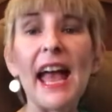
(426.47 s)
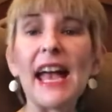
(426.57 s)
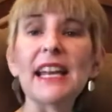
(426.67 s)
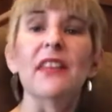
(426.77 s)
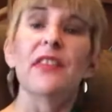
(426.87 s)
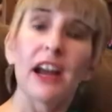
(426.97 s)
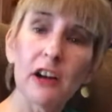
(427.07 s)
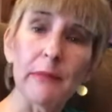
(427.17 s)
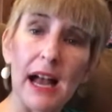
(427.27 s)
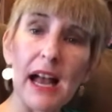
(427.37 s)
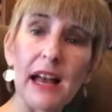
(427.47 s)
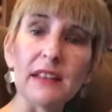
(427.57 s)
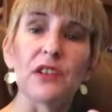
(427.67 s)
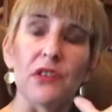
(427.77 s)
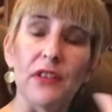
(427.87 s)
And in their
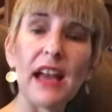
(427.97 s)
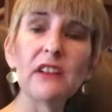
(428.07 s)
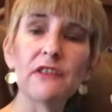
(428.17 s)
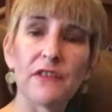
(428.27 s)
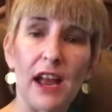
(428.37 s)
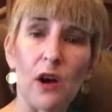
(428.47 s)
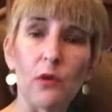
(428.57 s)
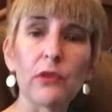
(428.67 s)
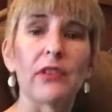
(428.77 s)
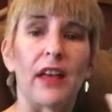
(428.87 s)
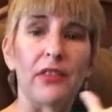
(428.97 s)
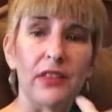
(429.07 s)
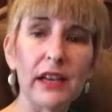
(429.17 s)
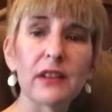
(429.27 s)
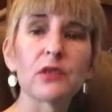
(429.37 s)
minds, they felt that
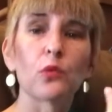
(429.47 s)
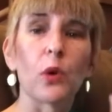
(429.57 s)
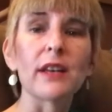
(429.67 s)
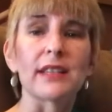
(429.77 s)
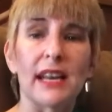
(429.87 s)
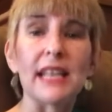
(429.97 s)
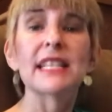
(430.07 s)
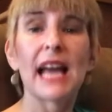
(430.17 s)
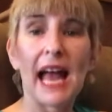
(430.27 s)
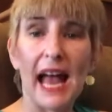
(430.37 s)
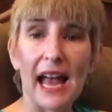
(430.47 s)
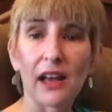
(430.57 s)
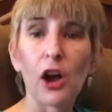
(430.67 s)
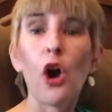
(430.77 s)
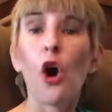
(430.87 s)
this was an
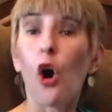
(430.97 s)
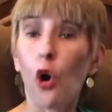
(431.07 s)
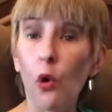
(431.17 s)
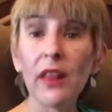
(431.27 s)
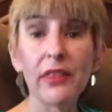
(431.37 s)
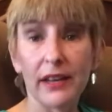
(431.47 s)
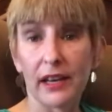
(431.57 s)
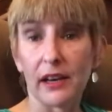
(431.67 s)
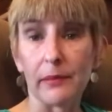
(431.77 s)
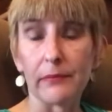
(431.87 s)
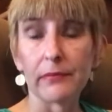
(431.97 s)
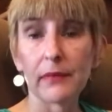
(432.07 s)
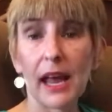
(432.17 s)
attack on them.